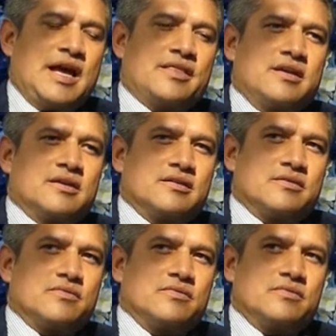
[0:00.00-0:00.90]
I think,
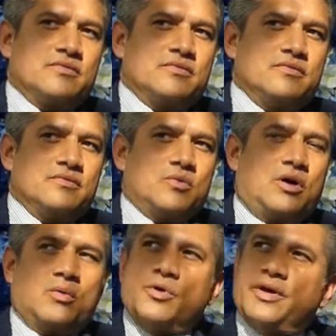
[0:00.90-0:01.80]

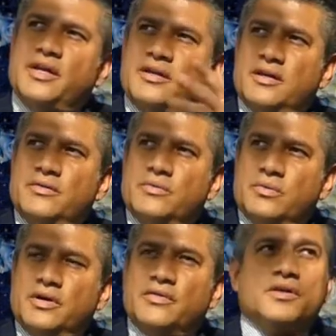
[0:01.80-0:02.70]
well, we're
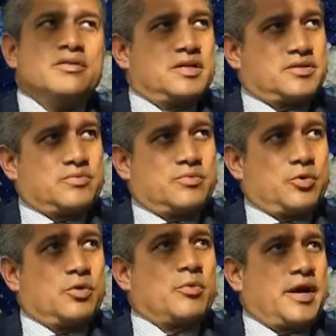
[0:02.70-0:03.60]
in this
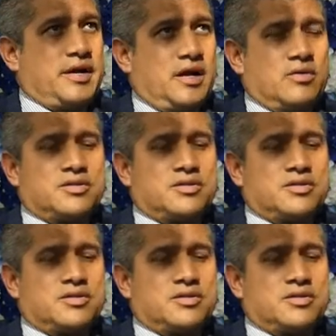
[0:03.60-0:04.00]
room right now.